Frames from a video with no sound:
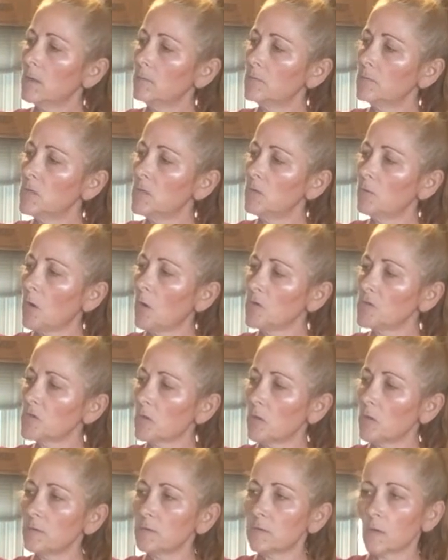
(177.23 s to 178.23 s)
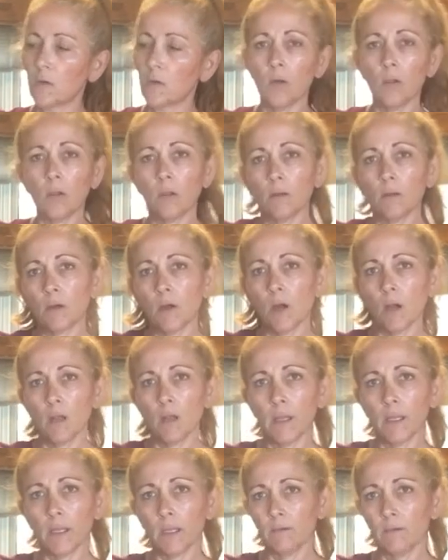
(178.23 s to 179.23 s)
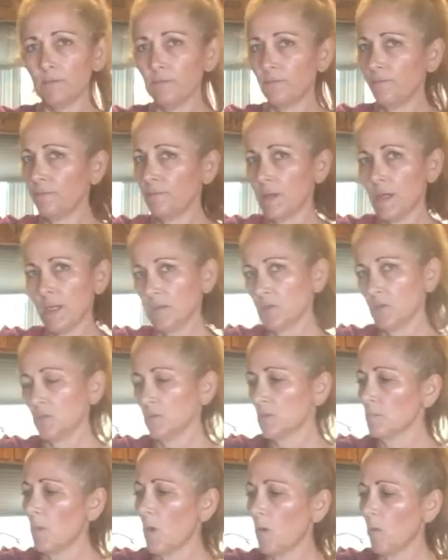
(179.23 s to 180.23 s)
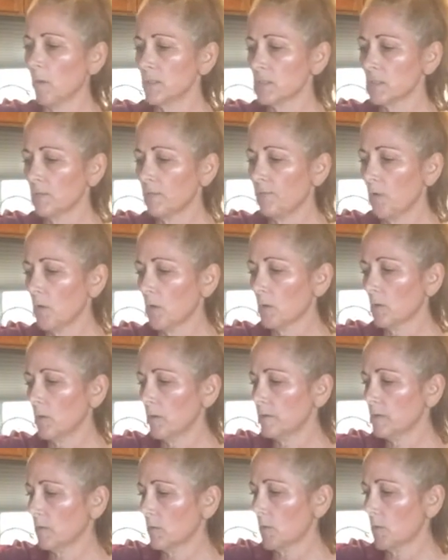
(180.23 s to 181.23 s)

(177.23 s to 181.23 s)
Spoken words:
2 large cloves of garlic and 2 small ones. So 4 cloves of